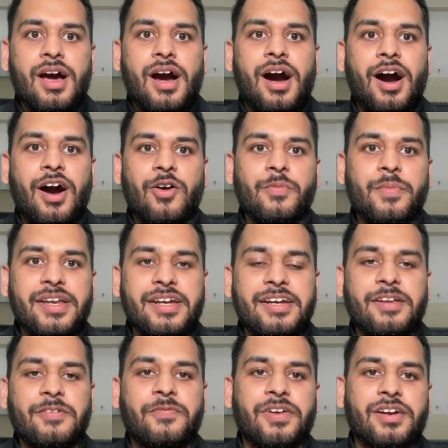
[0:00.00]
how many
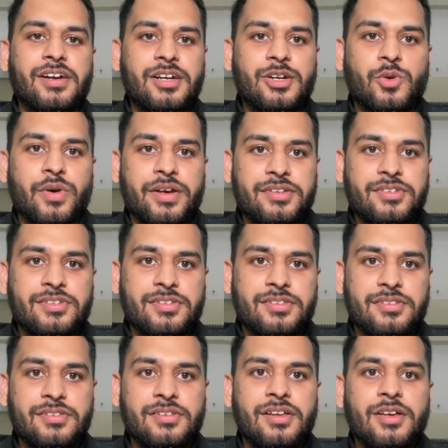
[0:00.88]
difficult
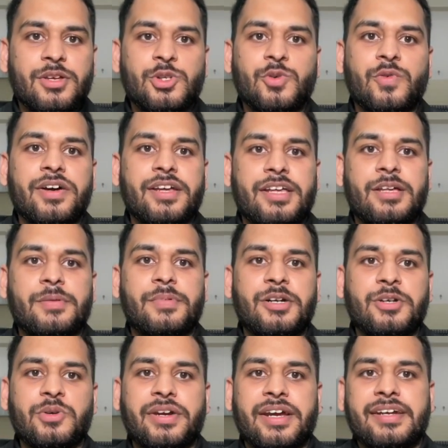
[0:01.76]
questions you were
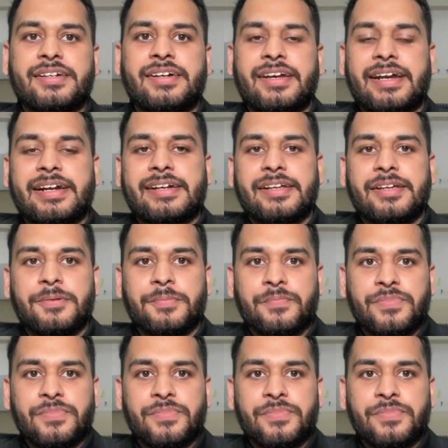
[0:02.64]
able to get correctly.